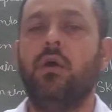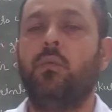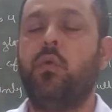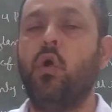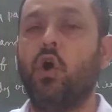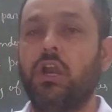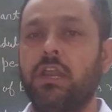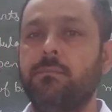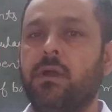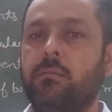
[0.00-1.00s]
four
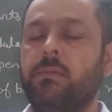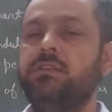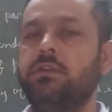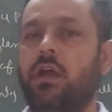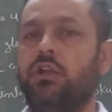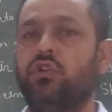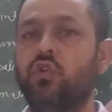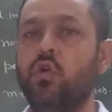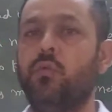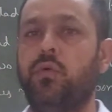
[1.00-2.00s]
limb means
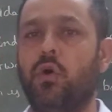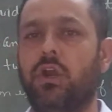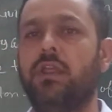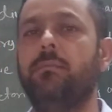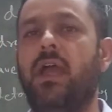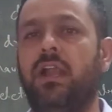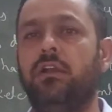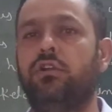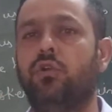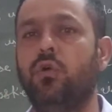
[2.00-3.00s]
two forelimb
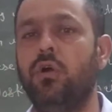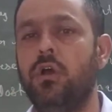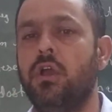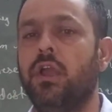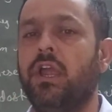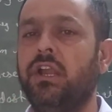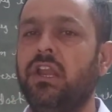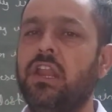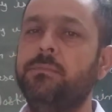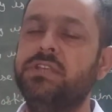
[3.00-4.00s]
and two hind
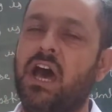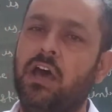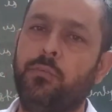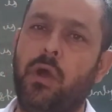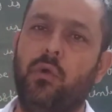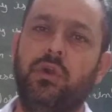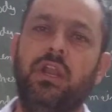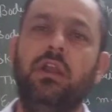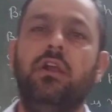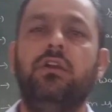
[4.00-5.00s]
limbs are found
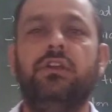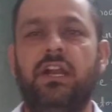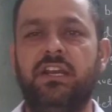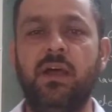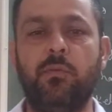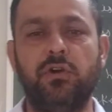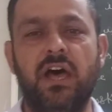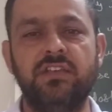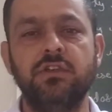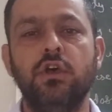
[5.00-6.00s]
in
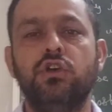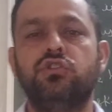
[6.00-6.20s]
tetrapodas.